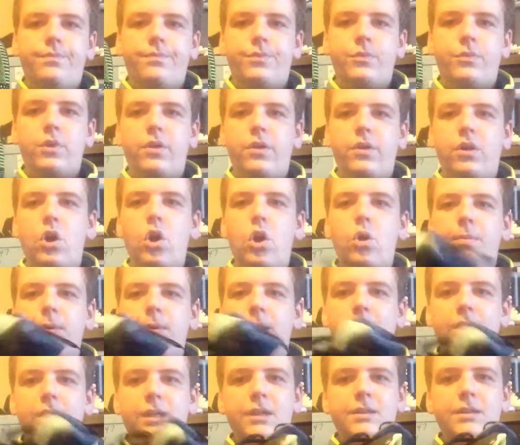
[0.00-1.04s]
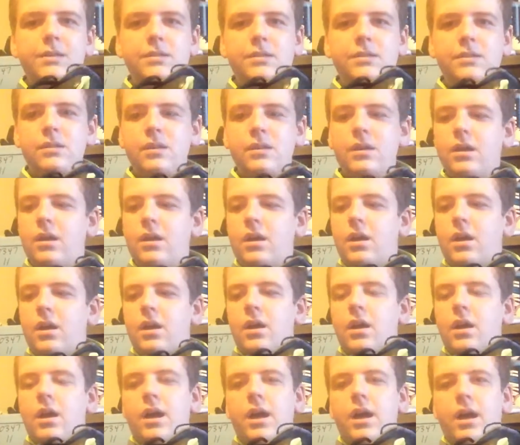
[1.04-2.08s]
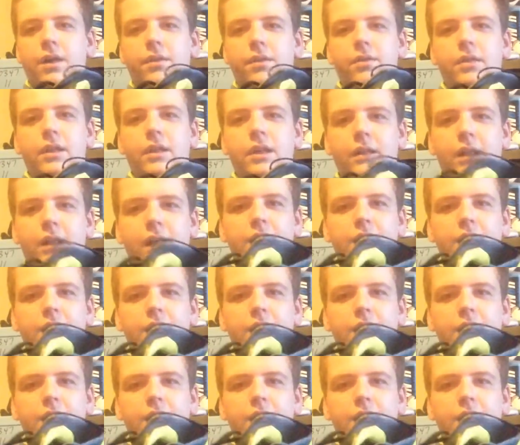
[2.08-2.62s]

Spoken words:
the Kobe Elites. And